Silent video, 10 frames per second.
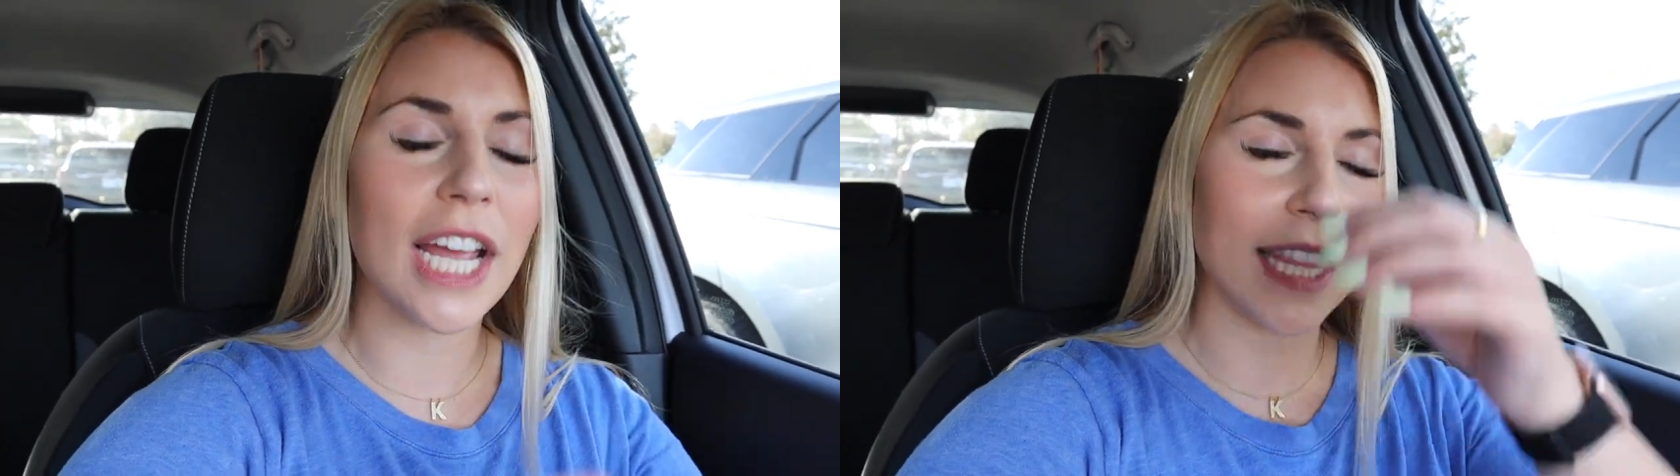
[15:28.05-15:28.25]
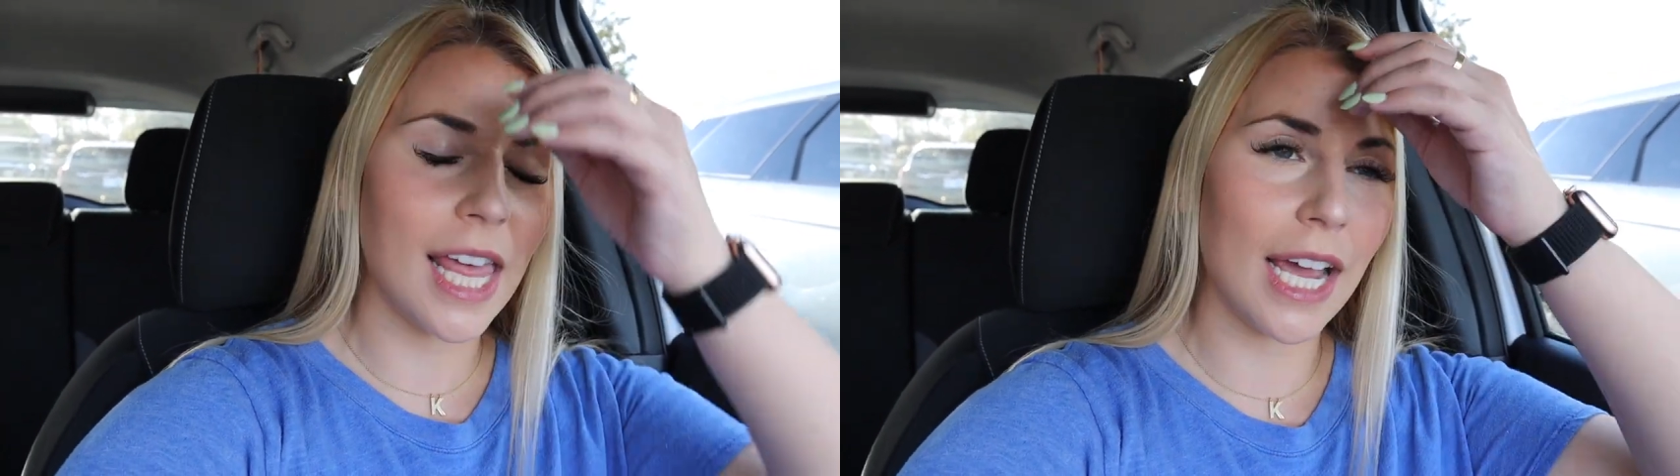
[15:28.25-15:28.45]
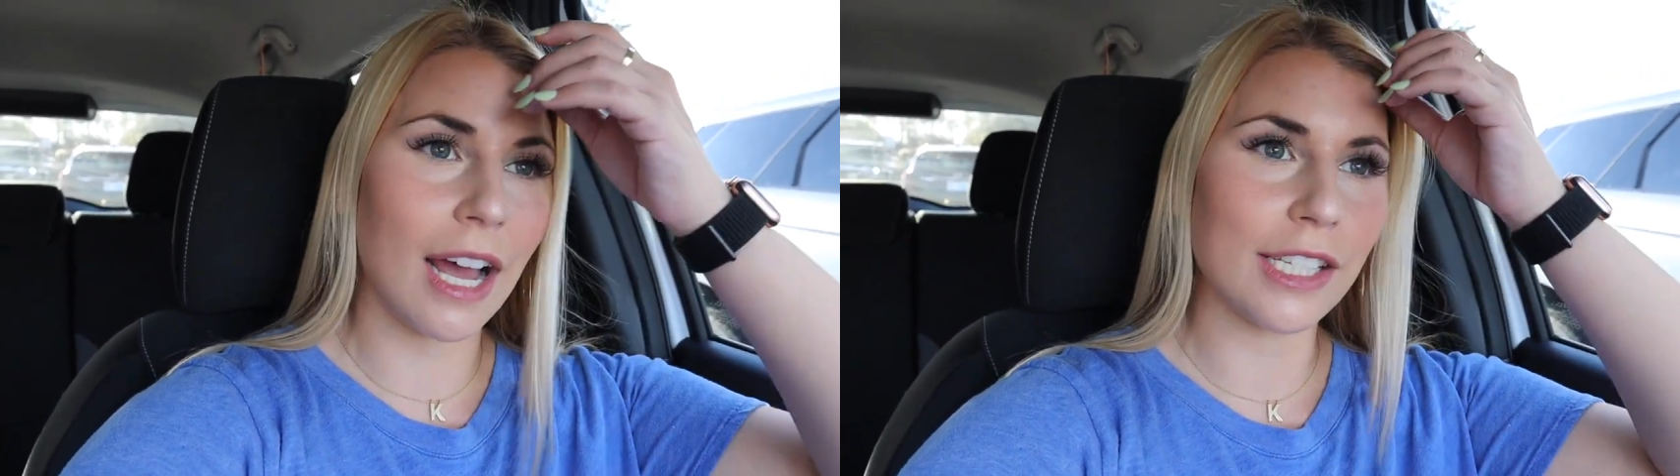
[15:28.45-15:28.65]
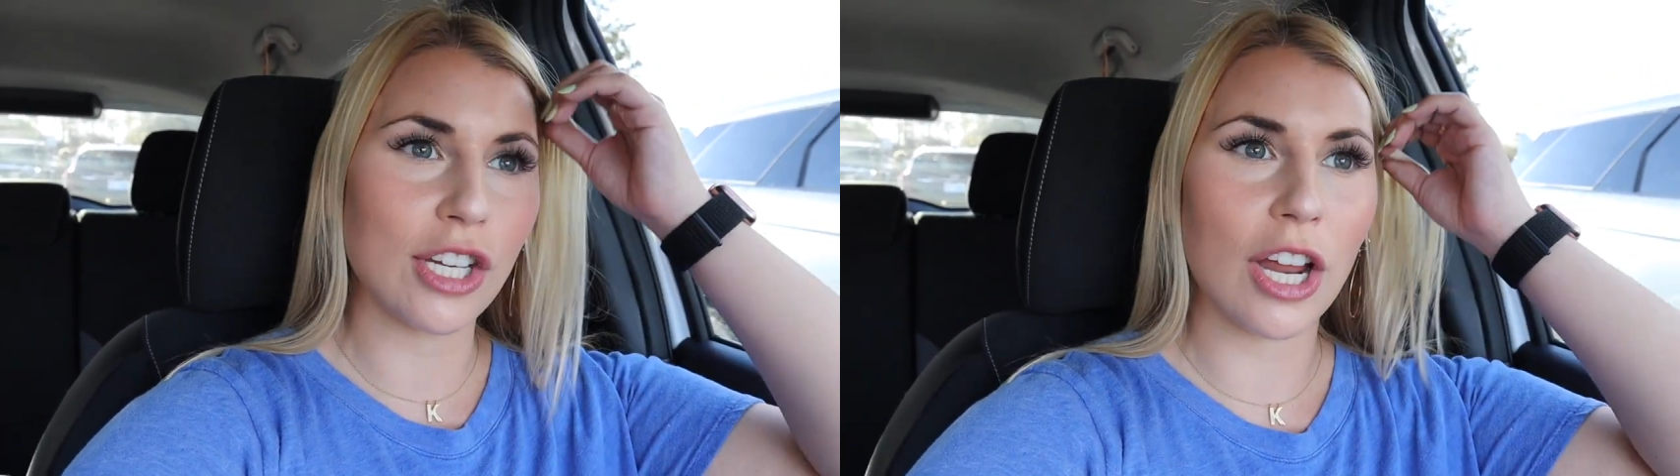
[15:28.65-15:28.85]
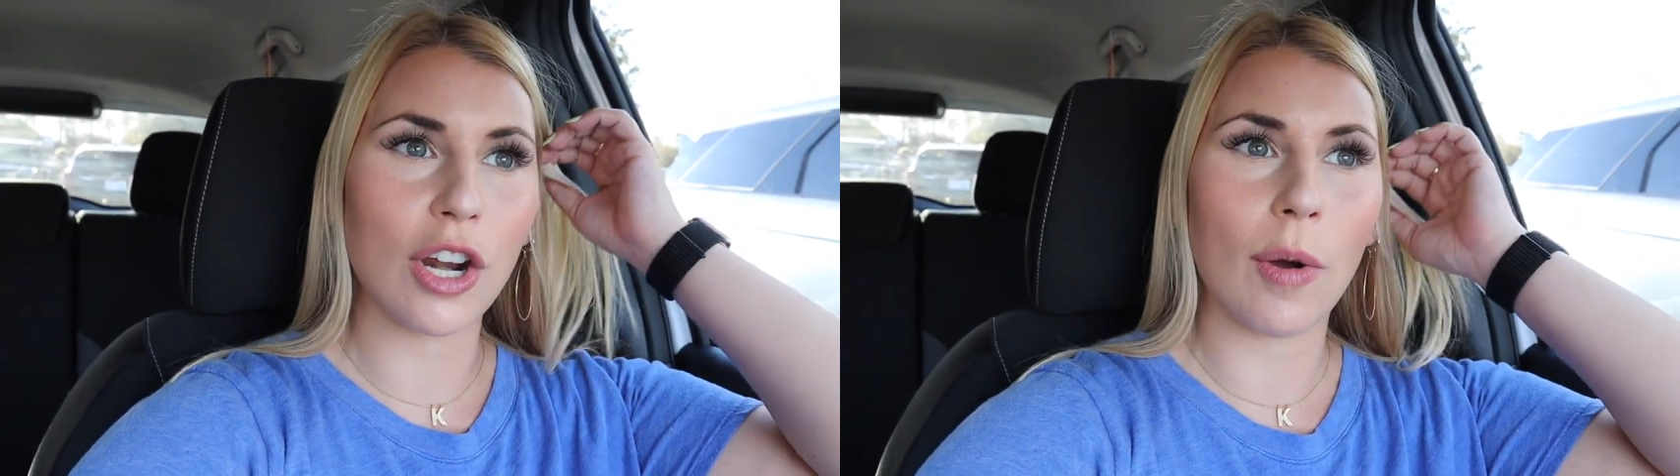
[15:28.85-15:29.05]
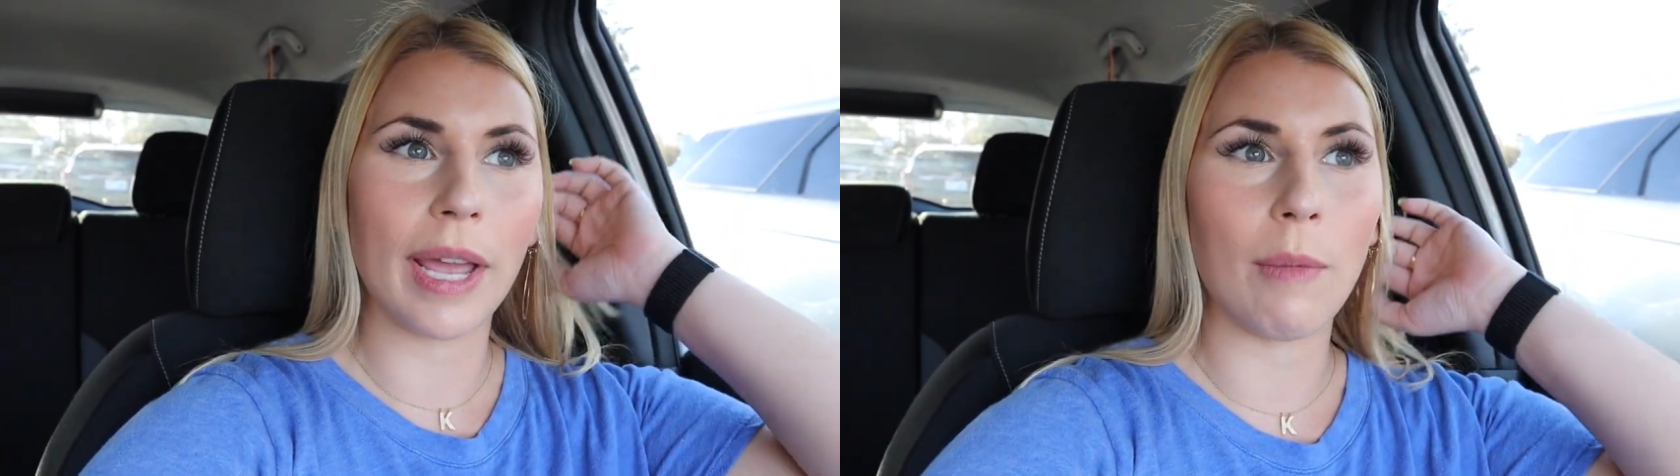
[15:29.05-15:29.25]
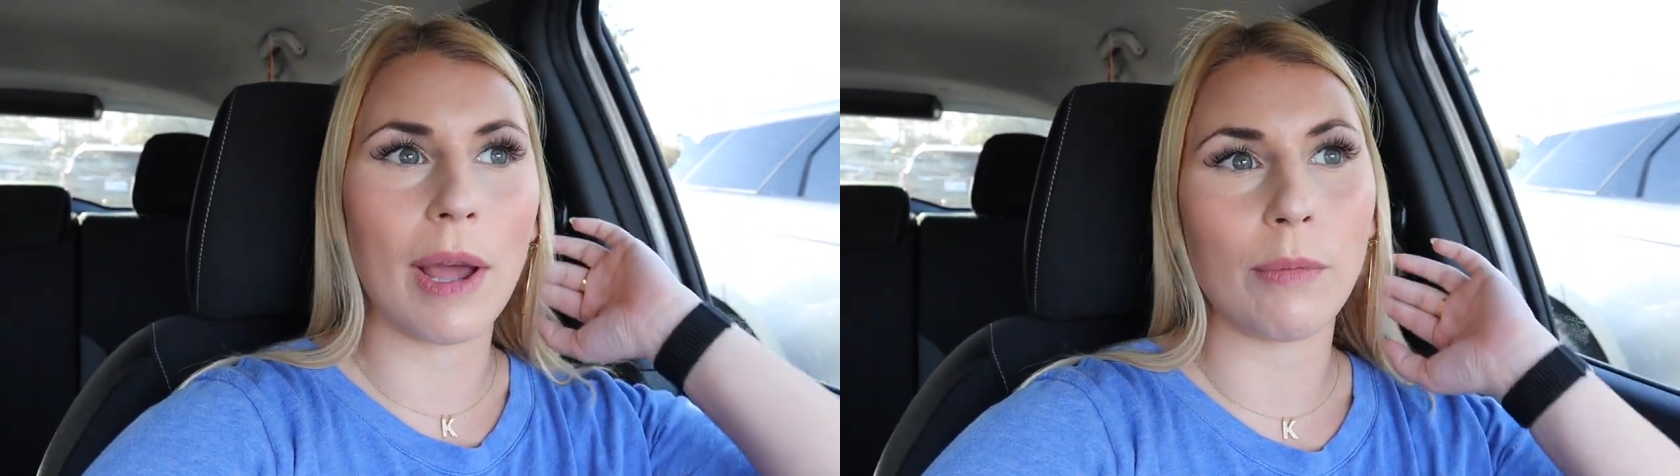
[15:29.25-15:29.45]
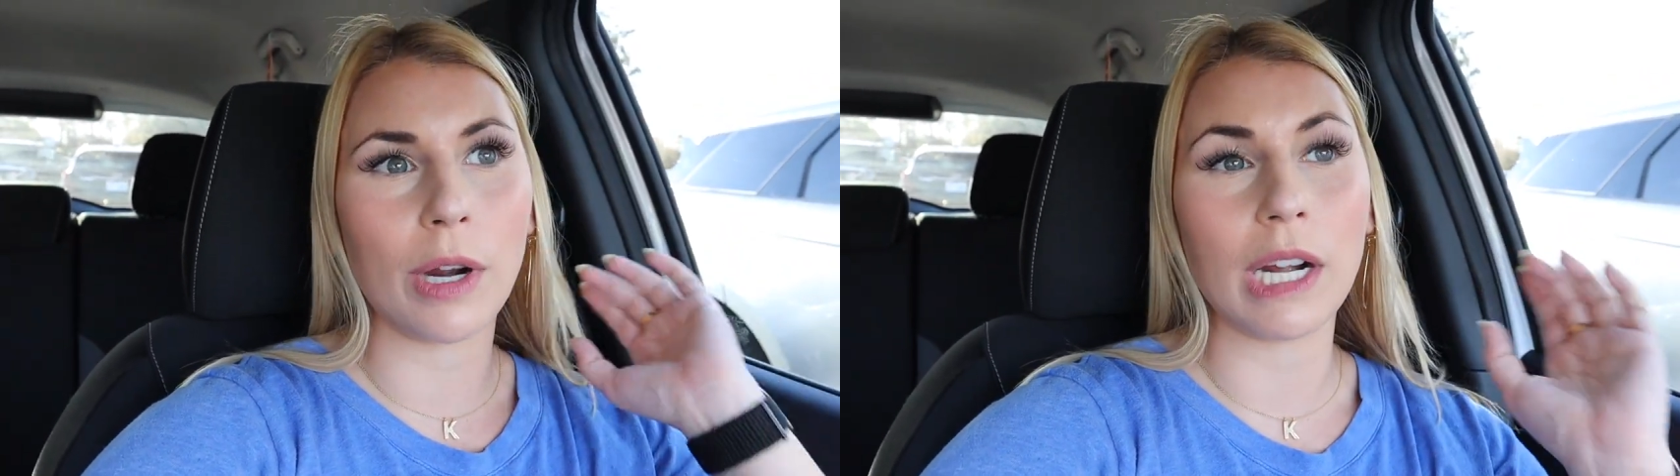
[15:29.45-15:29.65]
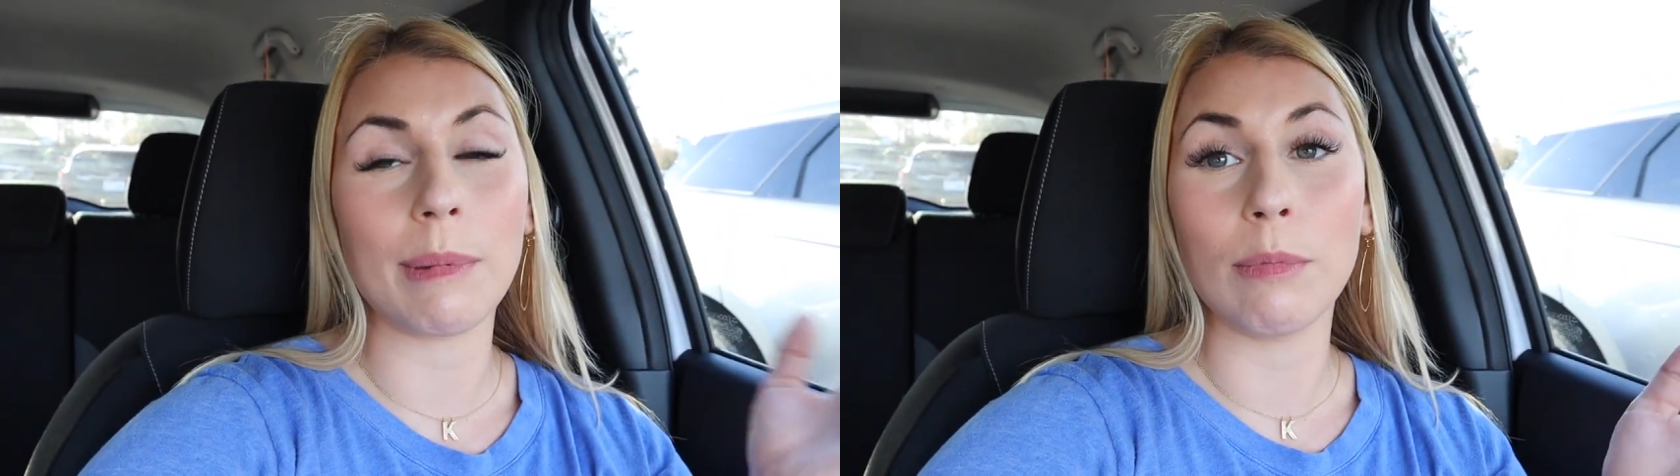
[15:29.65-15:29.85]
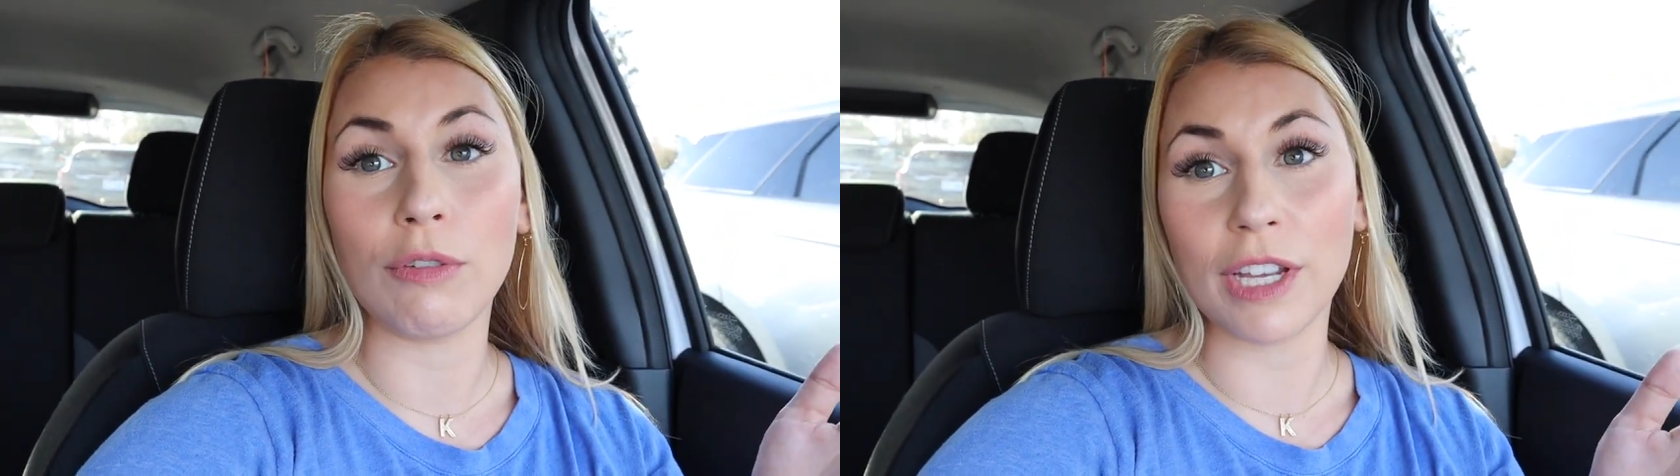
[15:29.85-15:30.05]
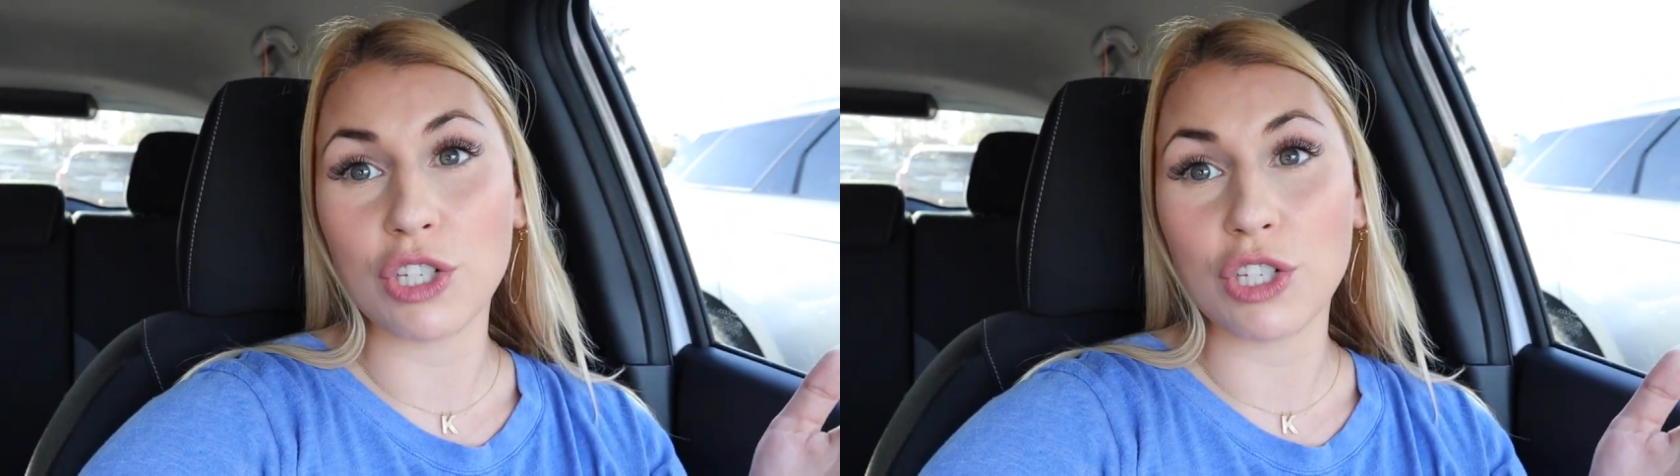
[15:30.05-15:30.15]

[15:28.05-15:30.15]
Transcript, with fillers: and like us not knowing when we're gonna be moving